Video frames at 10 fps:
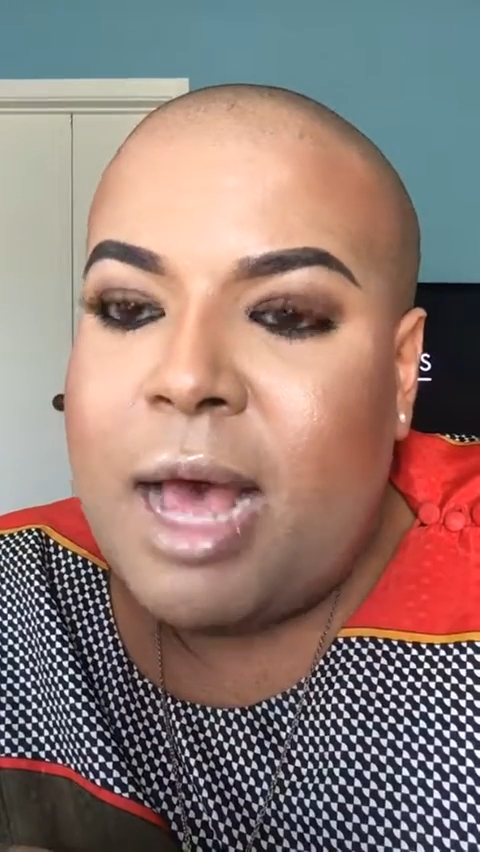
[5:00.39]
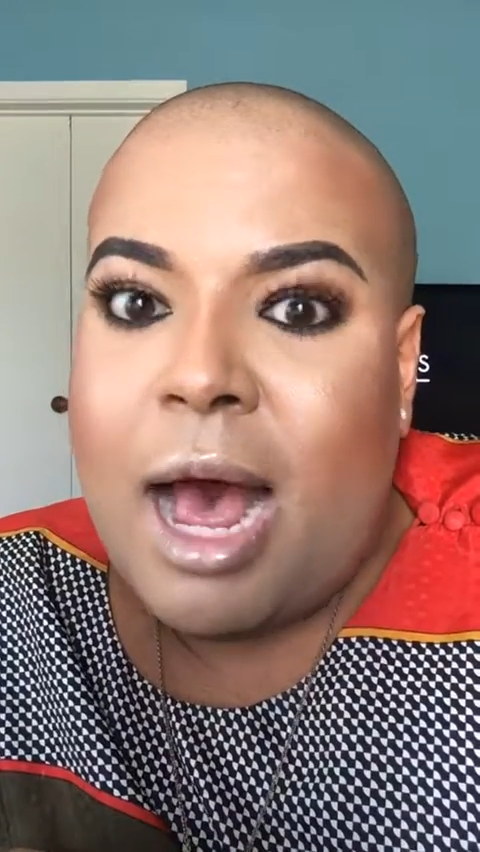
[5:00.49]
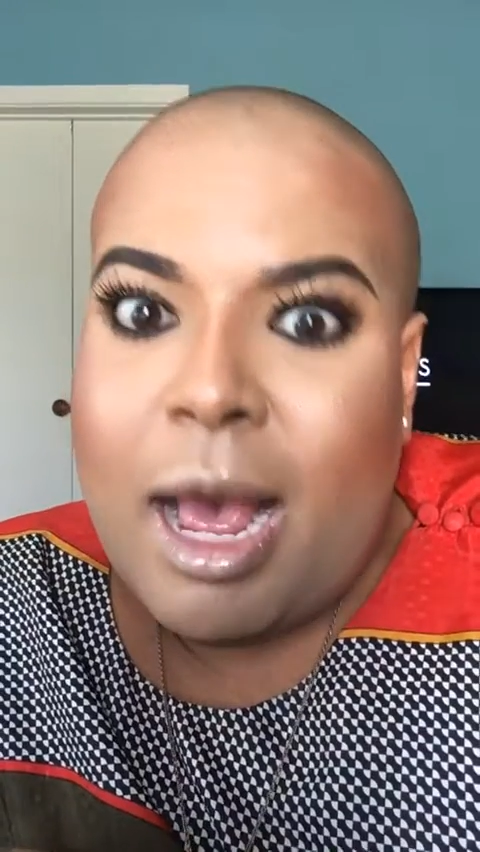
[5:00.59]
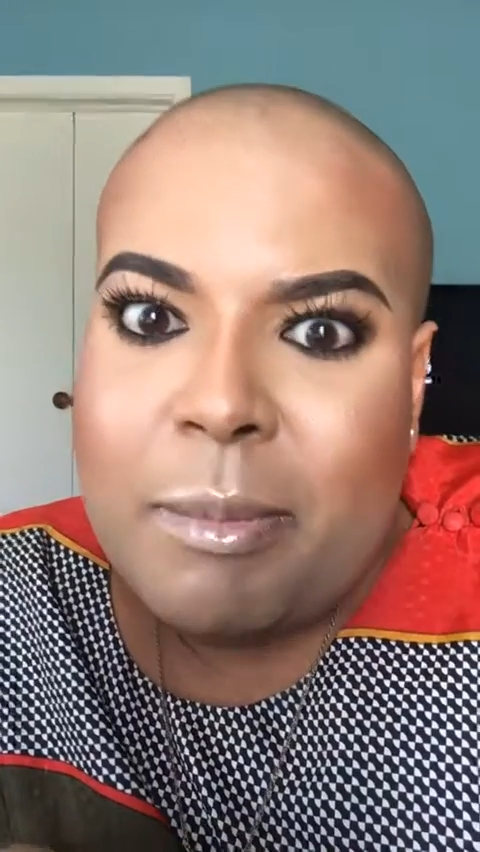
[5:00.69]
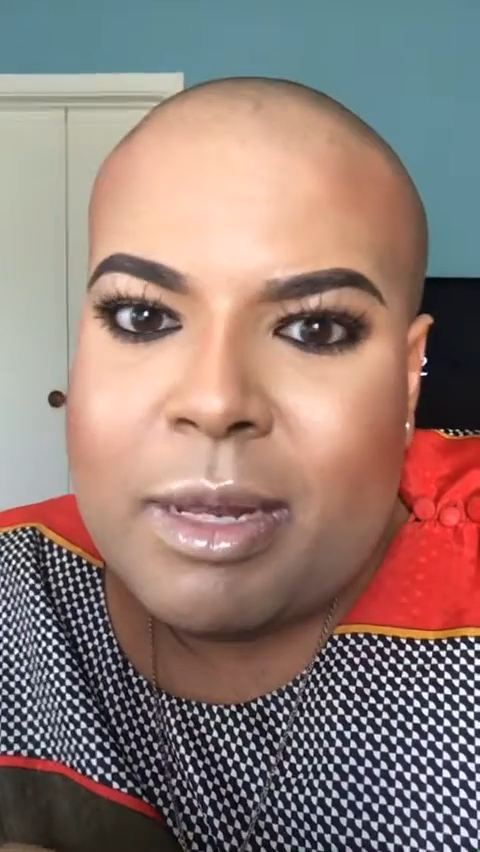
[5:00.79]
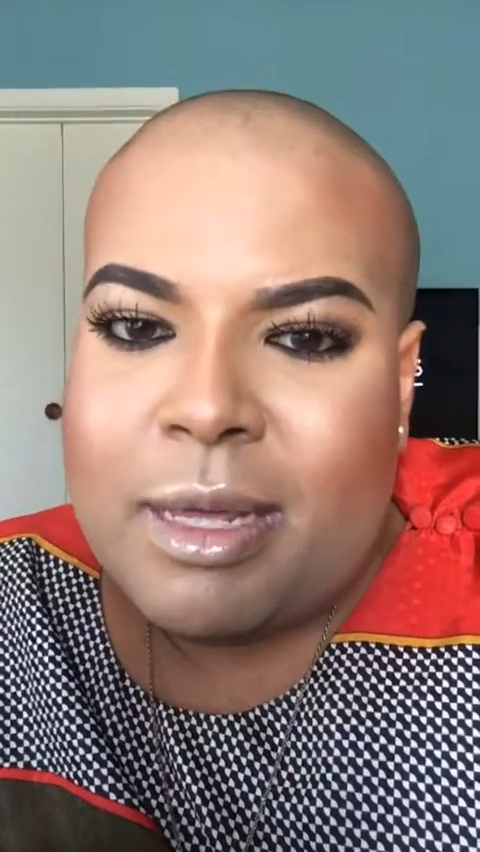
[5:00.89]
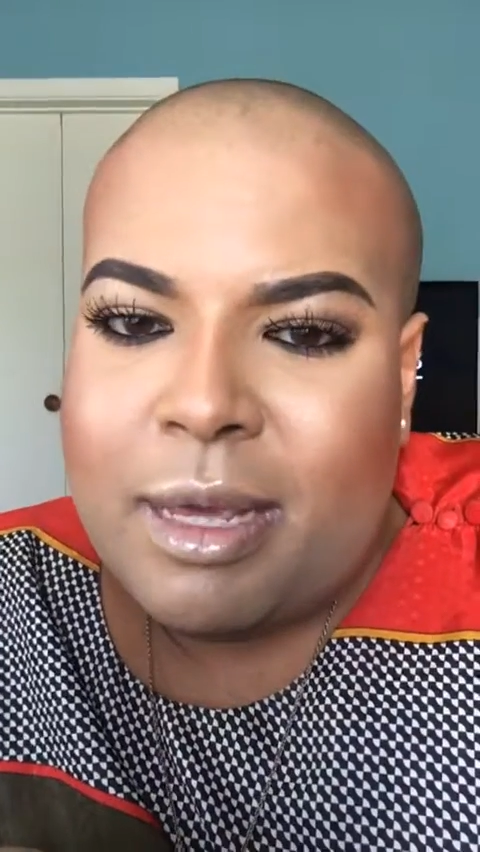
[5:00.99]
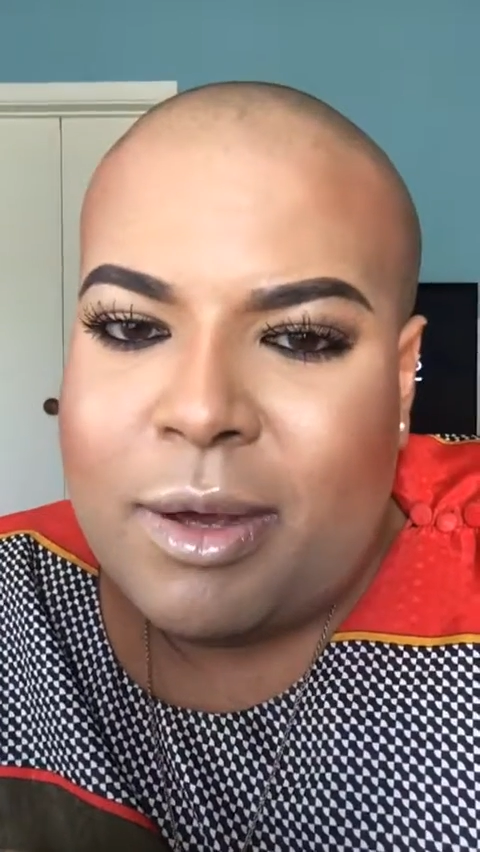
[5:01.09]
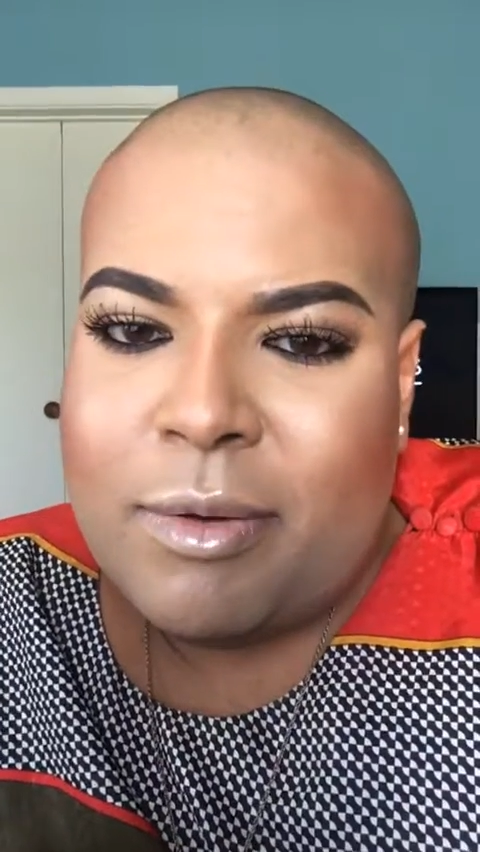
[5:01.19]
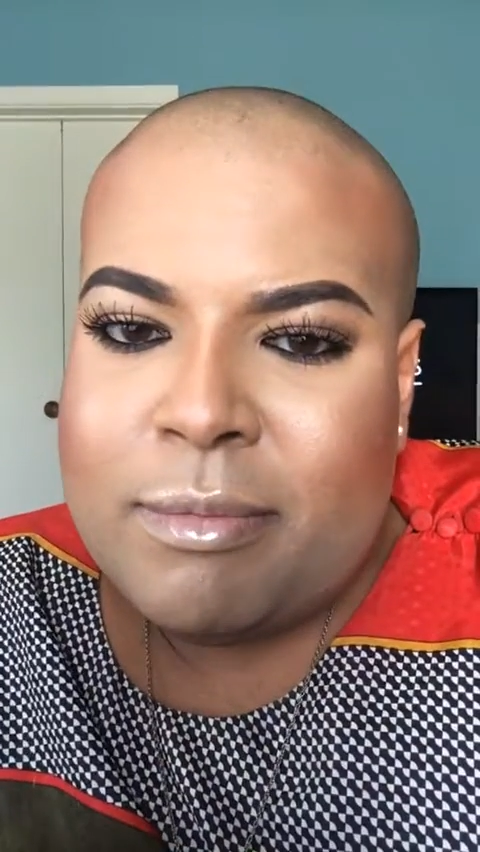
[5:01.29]
I'm a
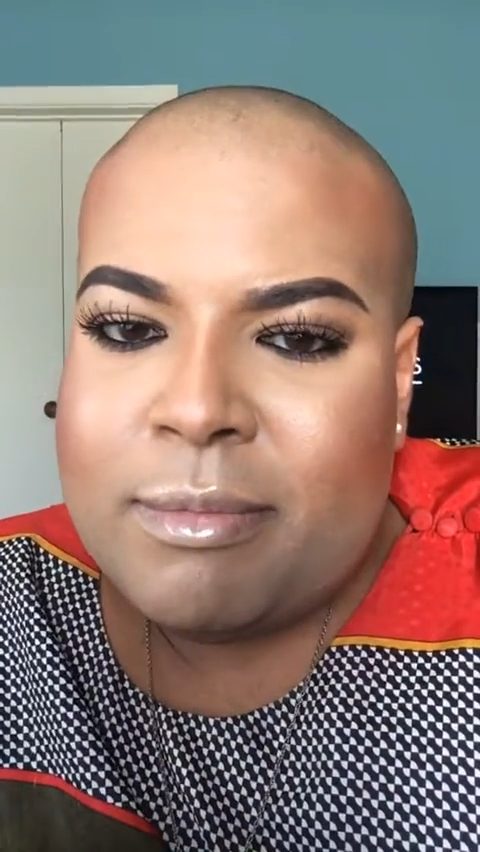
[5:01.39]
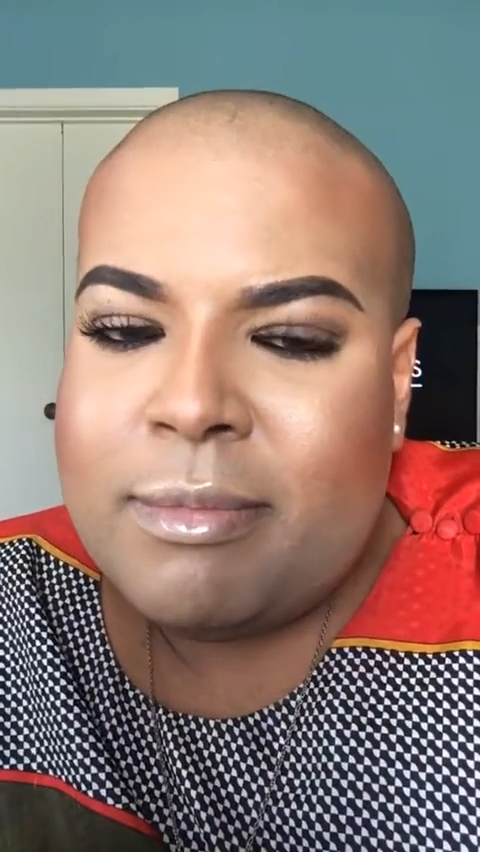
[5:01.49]
Leo,